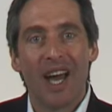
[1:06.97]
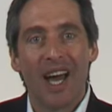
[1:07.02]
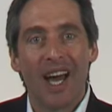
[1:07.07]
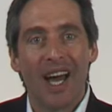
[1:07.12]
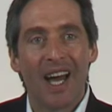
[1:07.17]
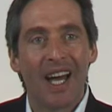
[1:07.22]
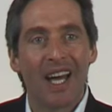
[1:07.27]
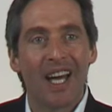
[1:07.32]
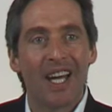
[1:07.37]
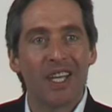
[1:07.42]

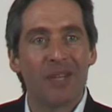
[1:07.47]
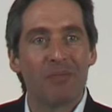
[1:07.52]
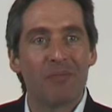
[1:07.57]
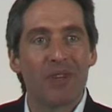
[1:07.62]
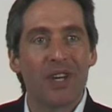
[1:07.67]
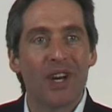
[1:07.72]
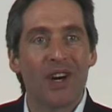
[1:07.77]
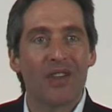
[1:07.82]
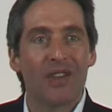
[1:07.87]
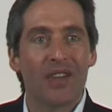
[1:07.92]
And
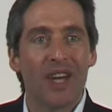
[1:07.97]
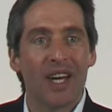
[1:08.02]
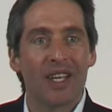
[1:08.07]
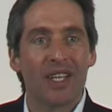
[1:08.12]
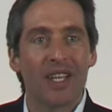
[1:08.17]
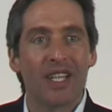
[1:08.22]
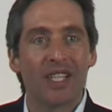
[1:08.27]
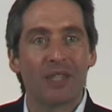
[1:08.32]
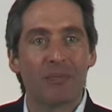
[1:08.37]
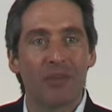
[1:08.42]
beyond that,
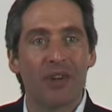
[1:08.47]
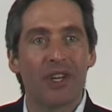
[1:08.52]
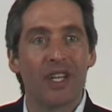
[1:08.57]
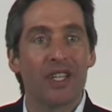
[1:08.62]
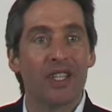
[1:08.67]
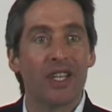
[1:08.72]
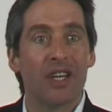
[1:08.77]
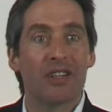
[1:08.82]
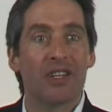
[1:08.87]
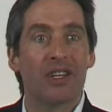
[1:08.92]
it's bringing
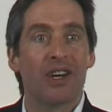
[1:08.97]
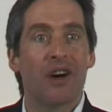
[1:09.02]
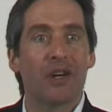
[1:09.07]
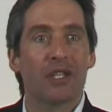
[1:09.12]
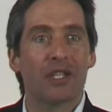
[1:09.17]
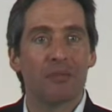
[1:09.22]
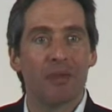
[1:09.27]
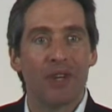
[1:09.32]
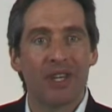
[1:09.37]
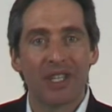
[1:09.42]
down the
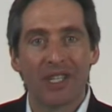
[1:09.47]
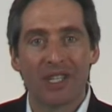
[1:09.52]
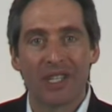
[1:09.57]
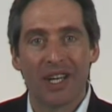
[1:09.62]
cost base.